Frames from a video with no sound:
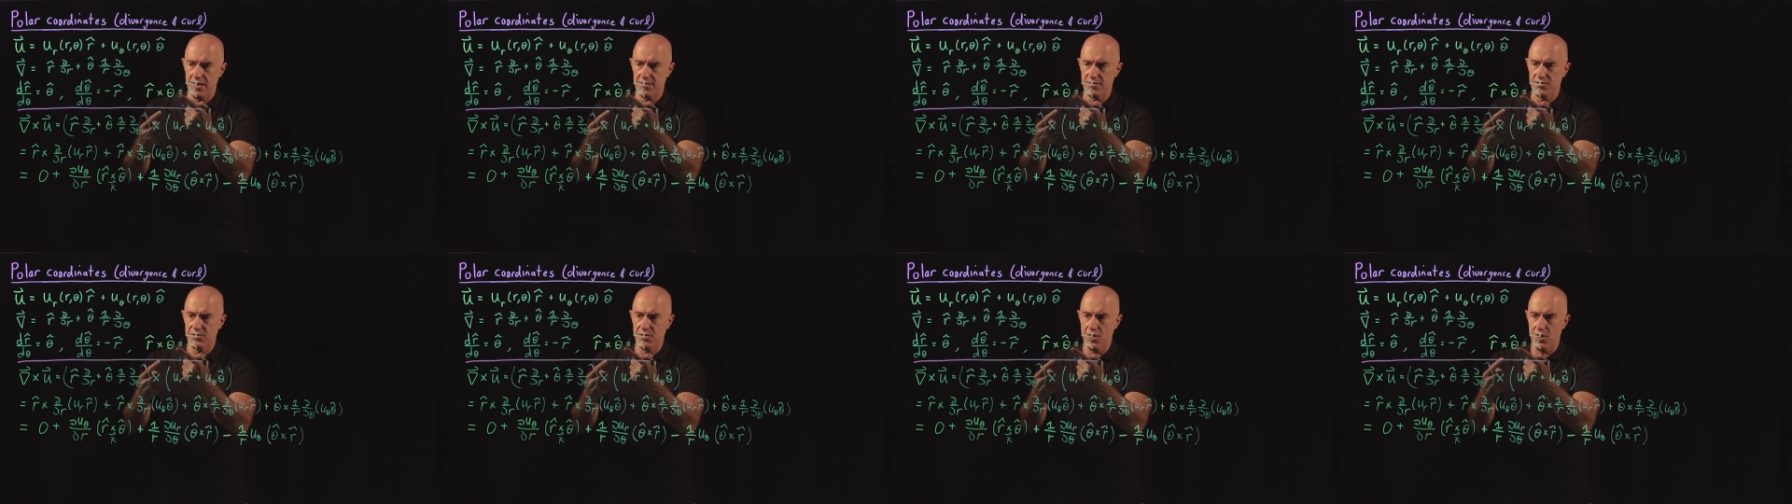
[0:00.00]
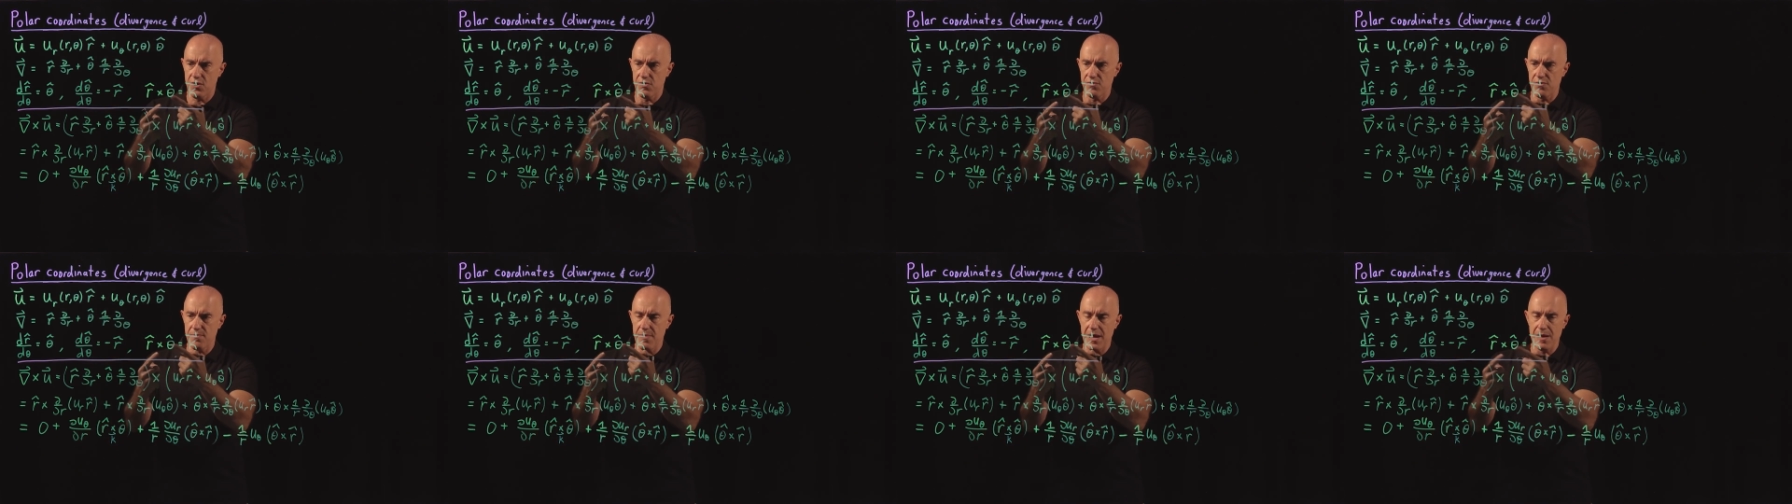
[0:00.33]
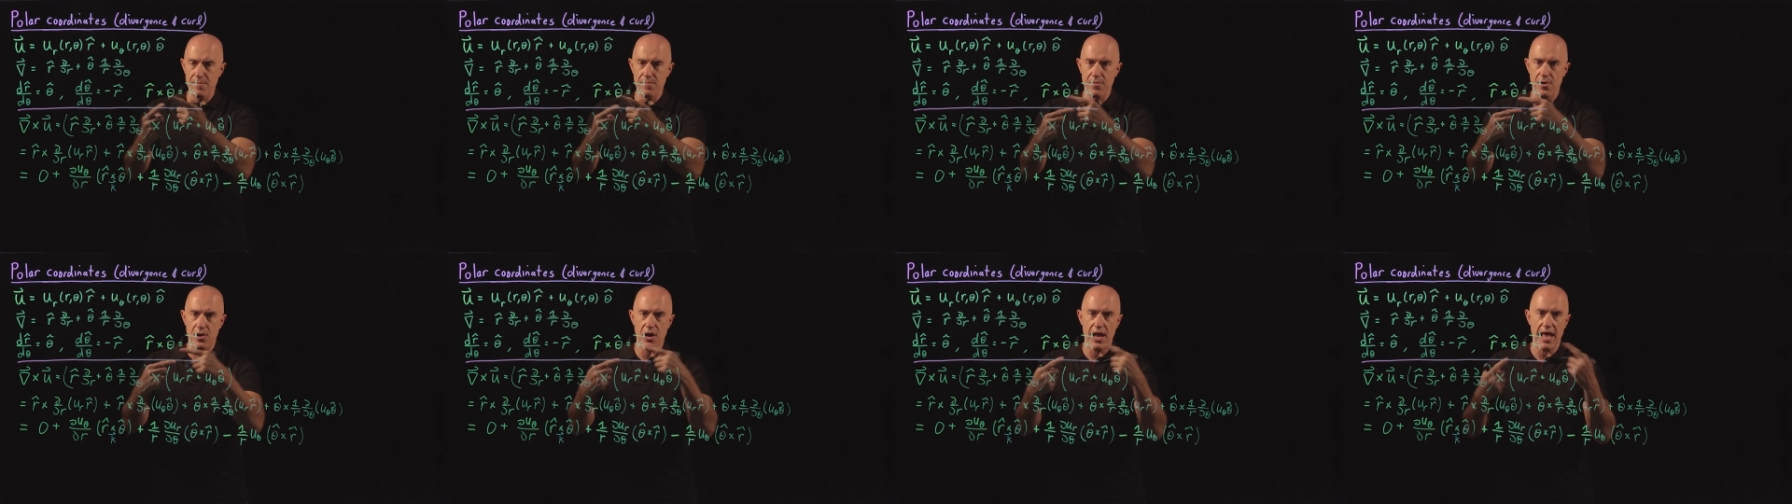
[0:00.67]
so
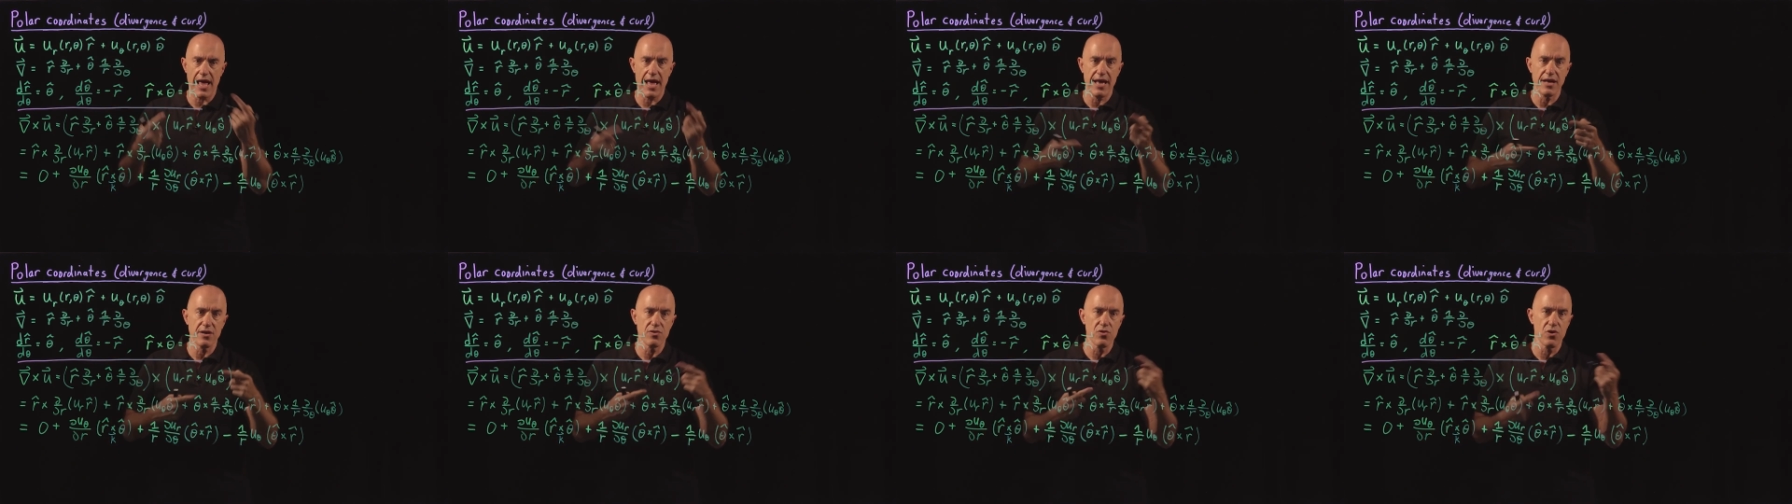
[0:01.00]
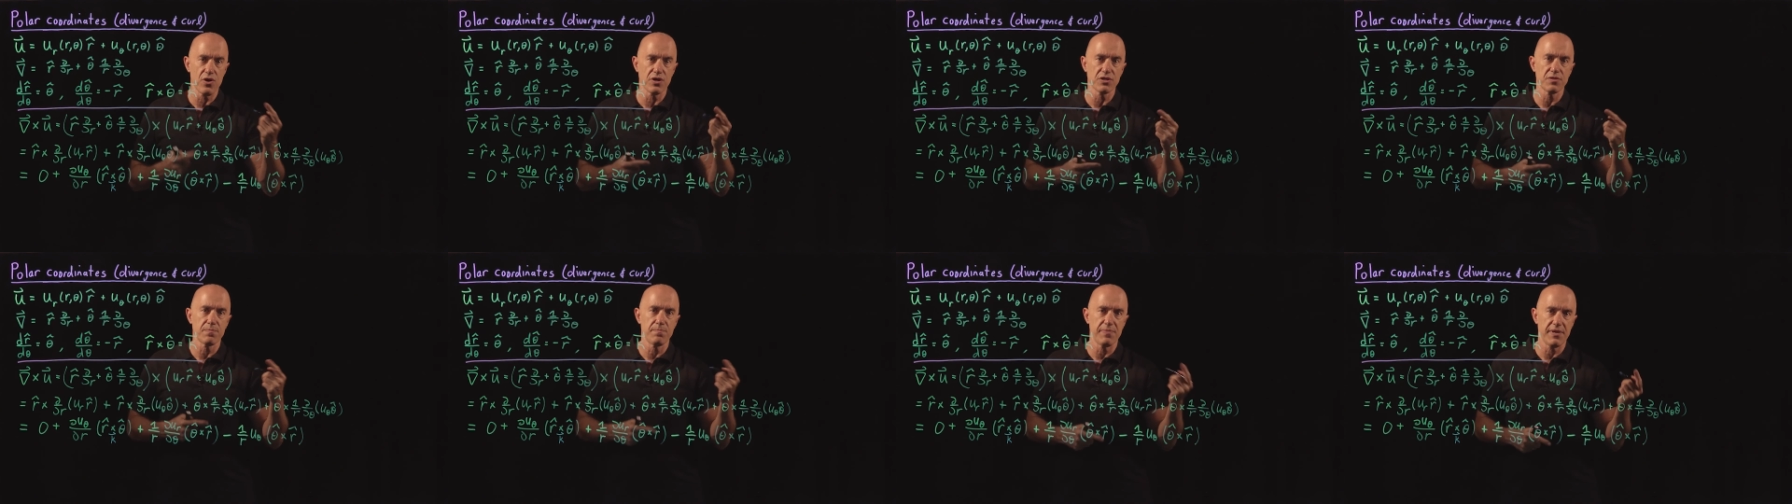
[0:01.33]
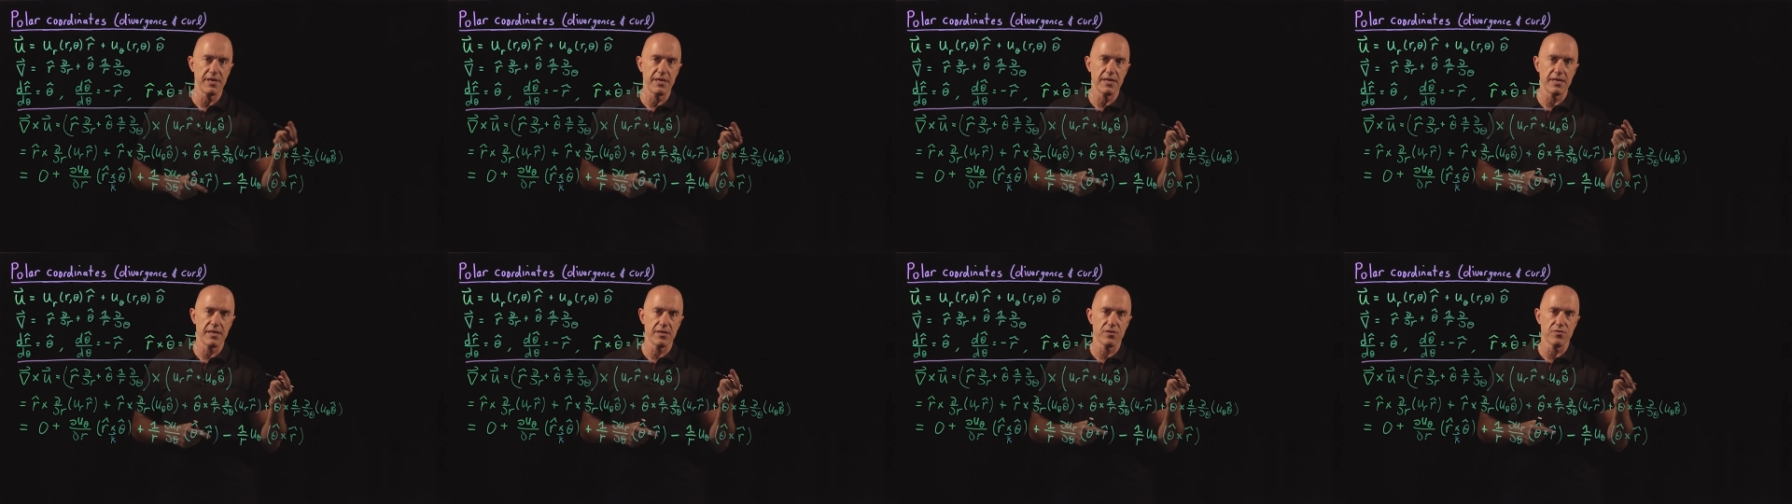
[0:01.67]
remember, a cross
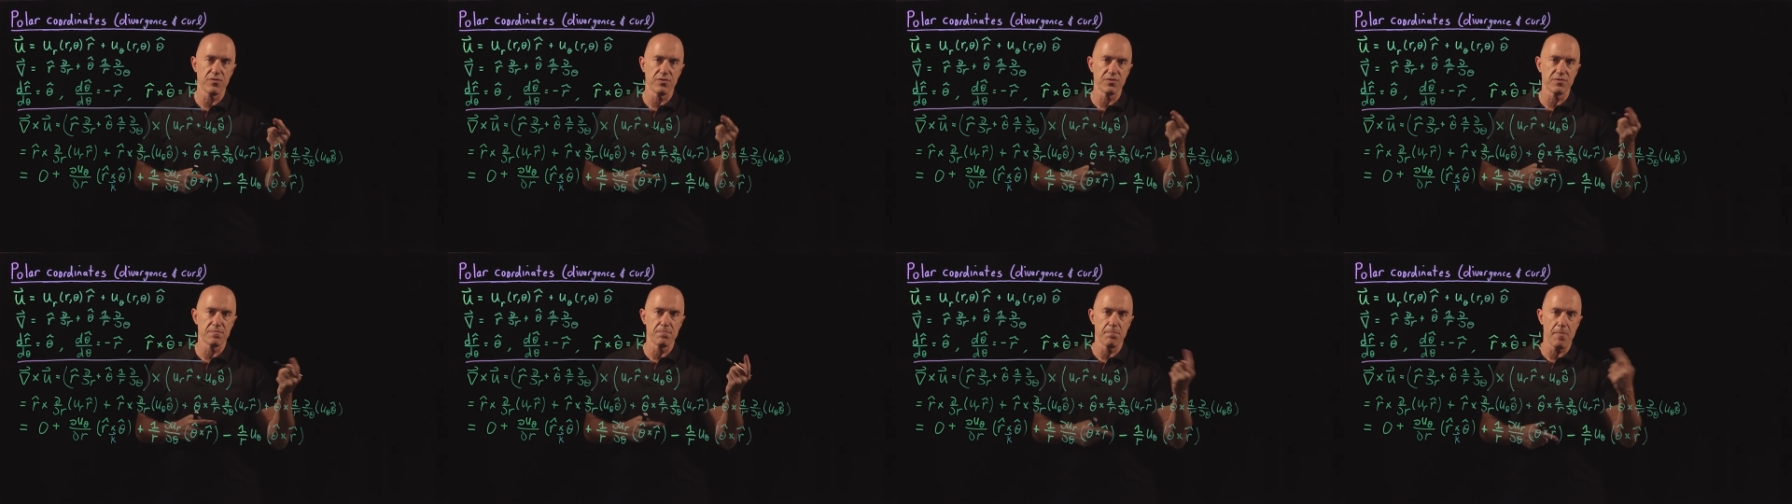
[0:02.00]
b equals